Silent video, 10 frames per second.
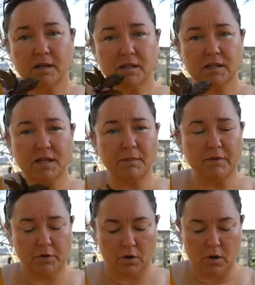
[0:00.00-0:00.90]
some
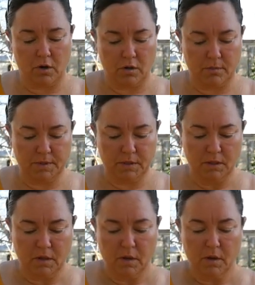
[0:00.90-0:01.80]
of your herbs
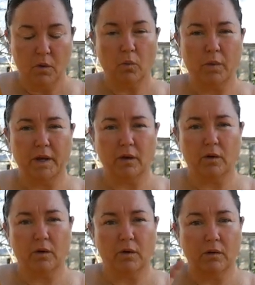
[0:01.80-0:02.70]

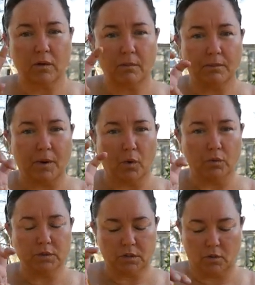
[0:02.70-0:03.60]
will
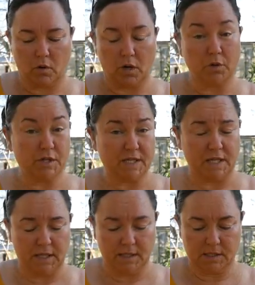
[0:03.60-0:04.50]
bolt or go to
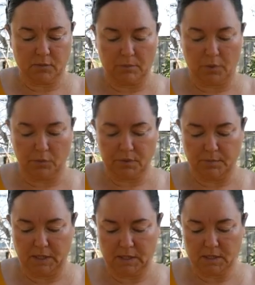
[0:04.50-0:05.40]
seed. That's what bolt
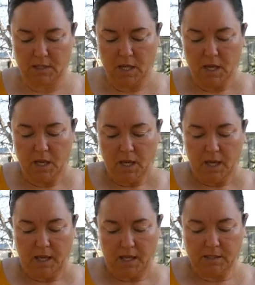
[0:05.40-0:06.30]
means.
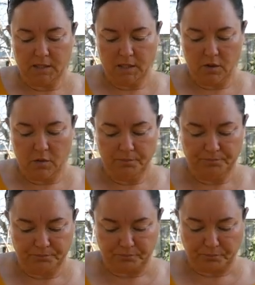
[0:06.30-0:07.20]
And so
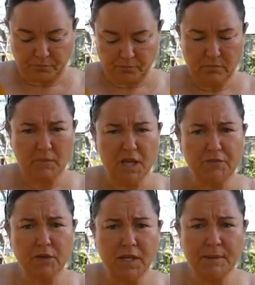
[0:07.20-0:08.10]
if
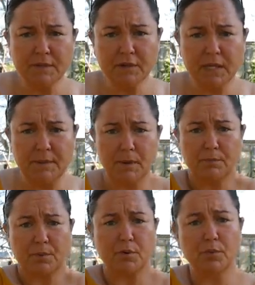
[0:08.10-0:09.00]
you keep, keep them
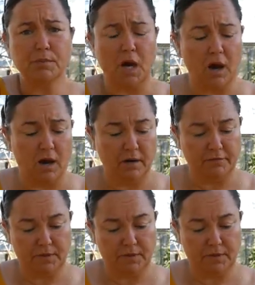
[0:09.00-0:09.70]
pruned off,